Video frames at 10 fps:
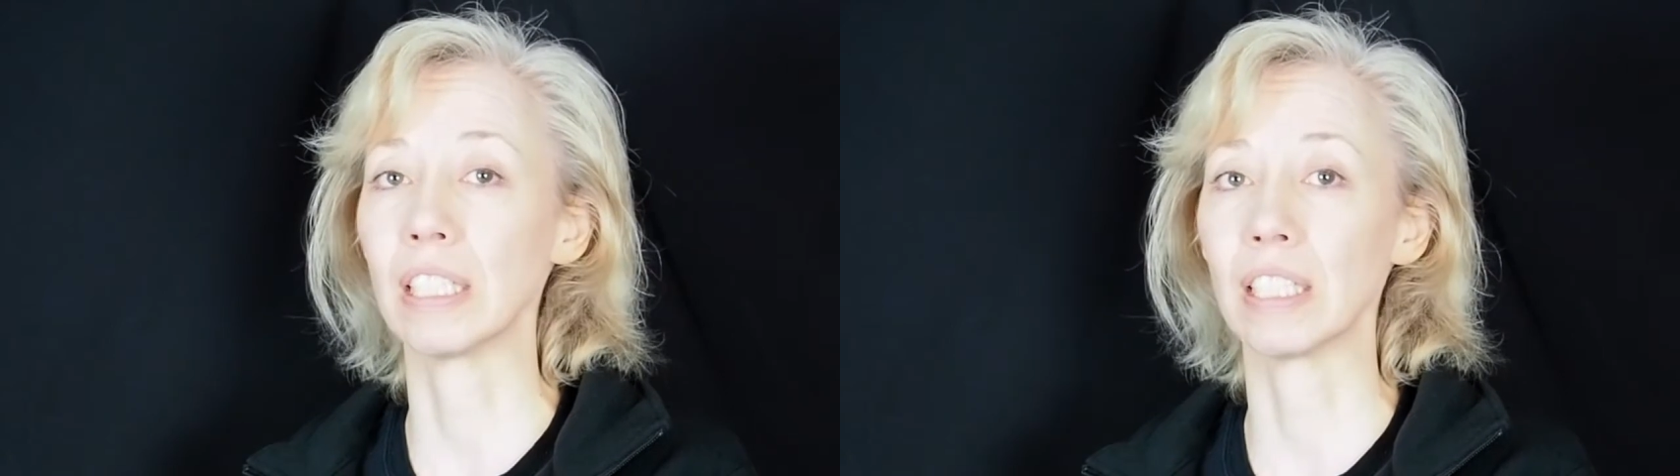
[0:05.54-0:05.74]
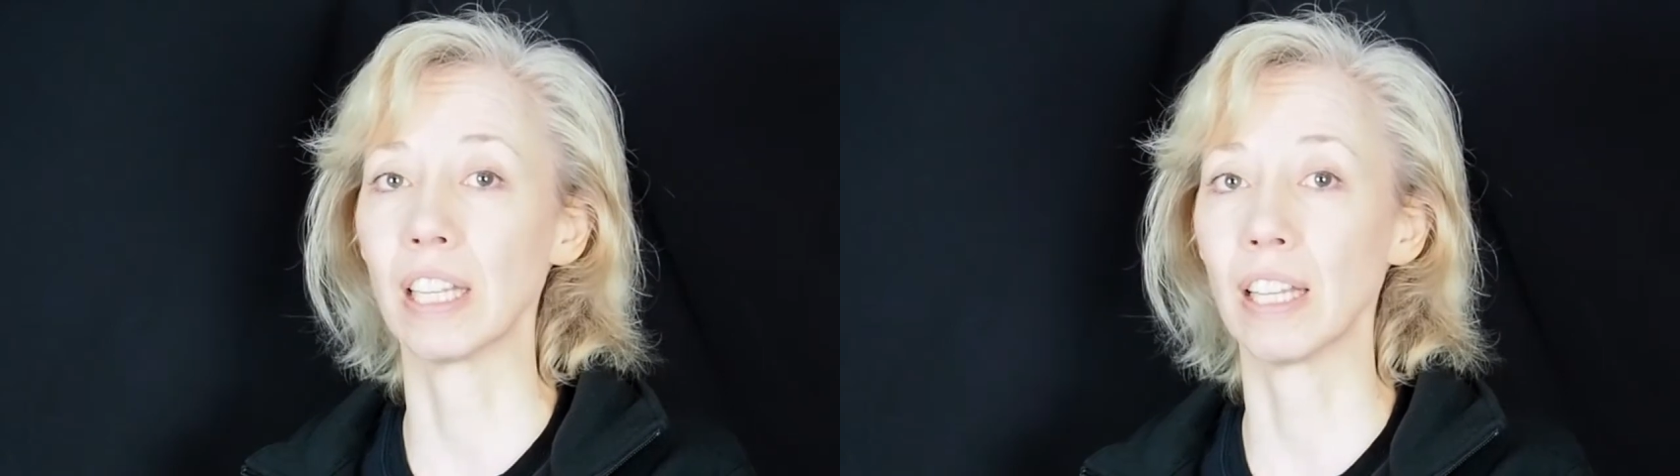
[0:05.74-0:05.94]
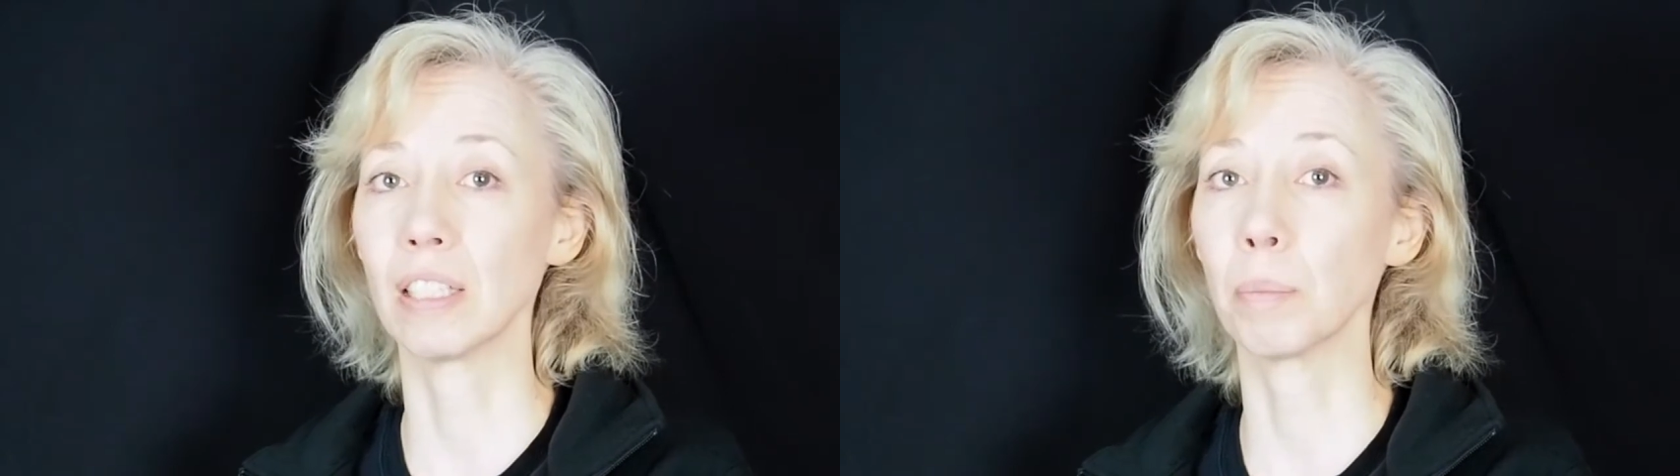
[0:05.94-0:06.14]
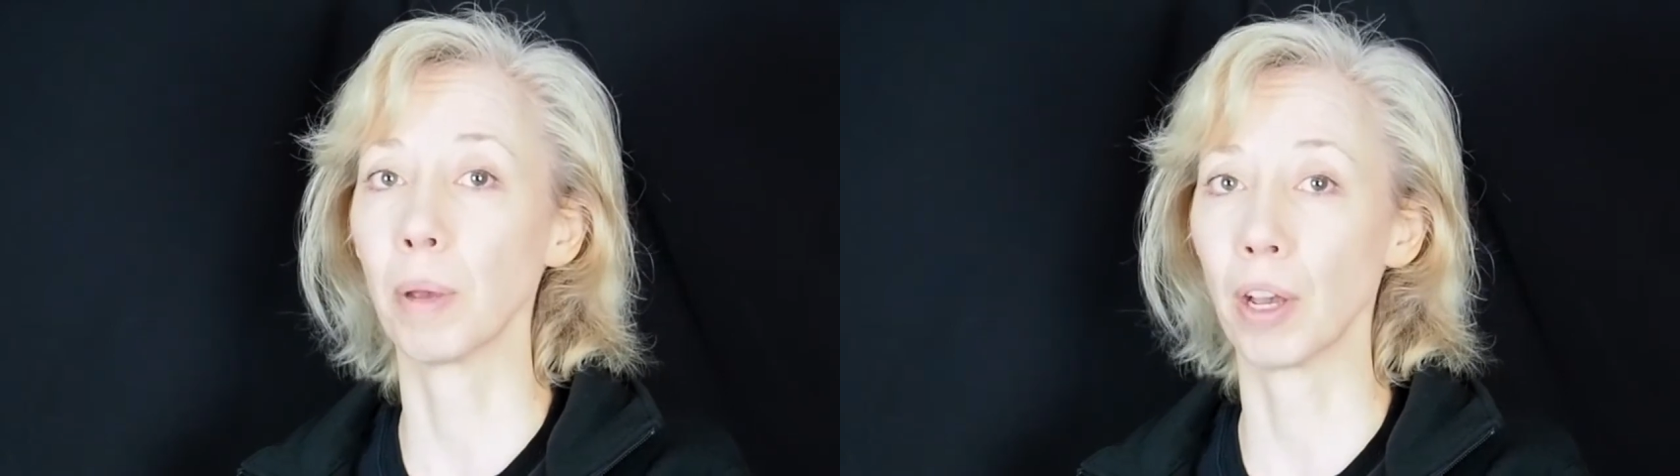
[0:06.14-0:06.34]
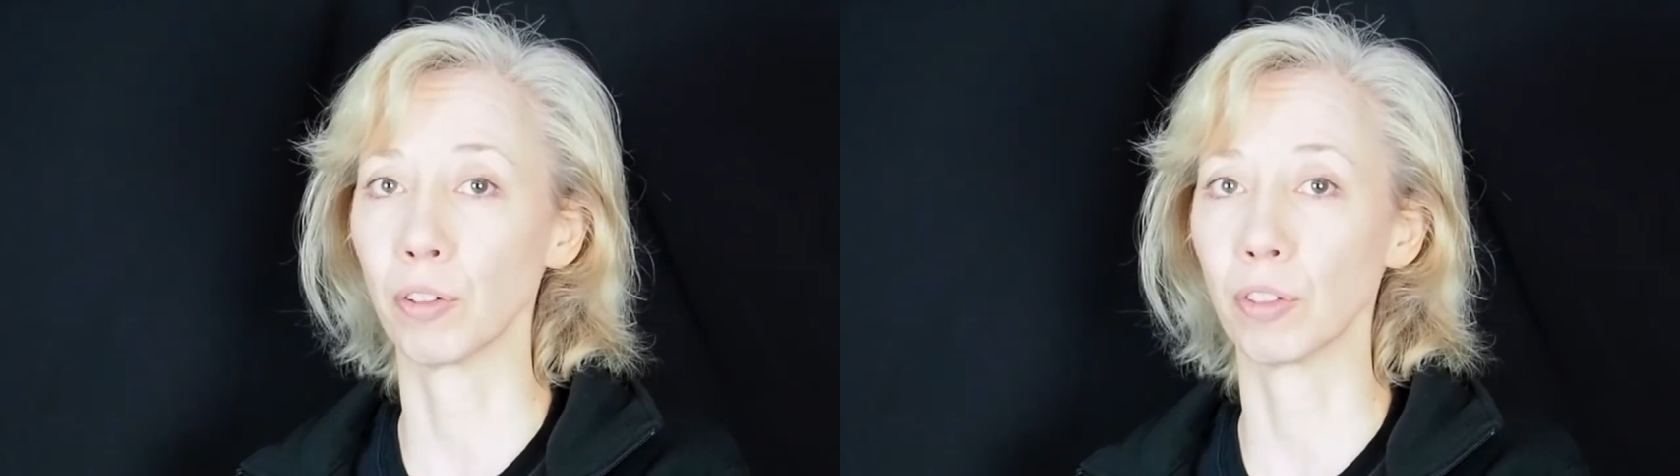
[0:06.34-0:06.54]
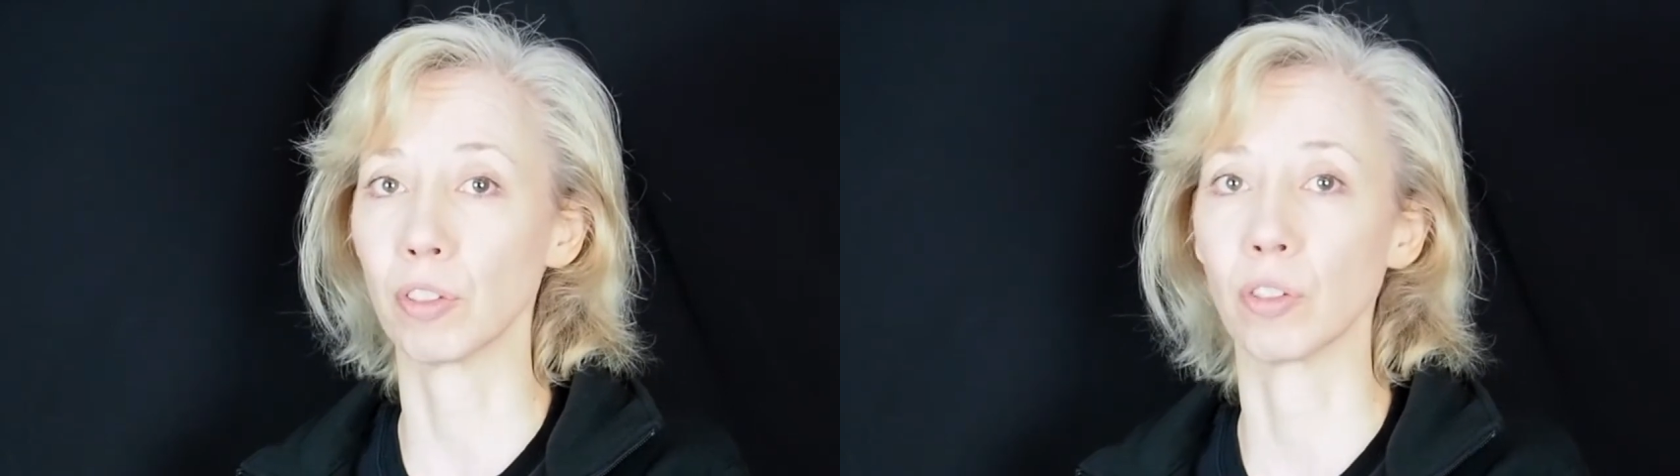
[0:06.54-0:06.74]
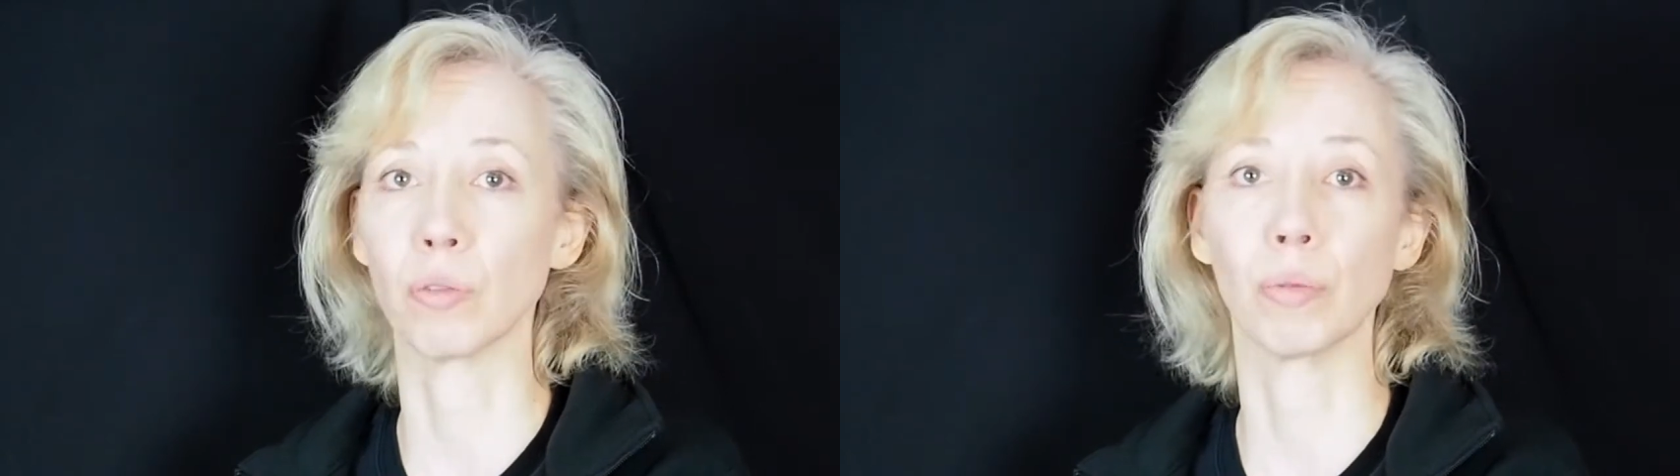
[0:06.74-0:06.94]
Intense Powders